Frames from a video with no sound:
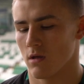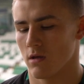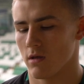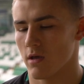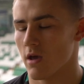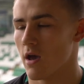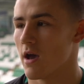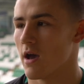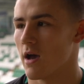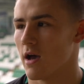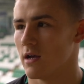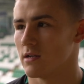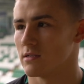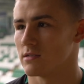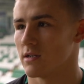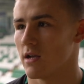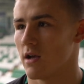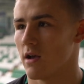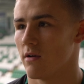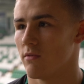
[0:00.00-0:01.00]
Yeah, it
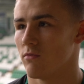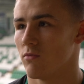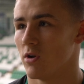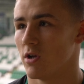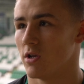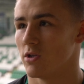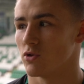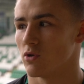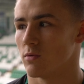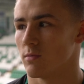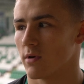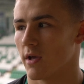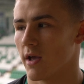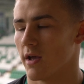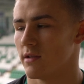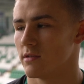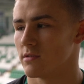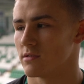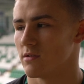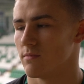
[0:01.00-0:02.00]
has. Yeah, really enjoyable
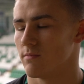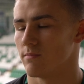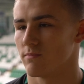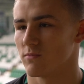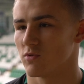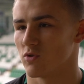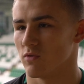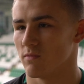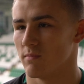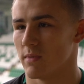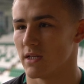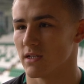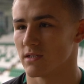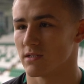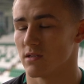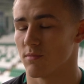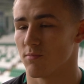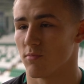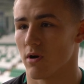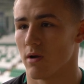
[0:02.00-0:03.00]
getting some sort of
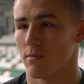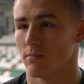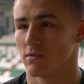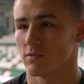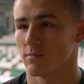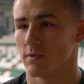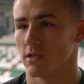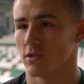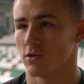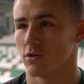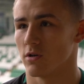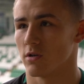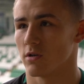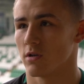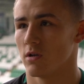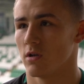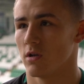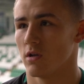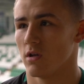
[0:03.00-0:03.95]
minutes in the Prem has been good.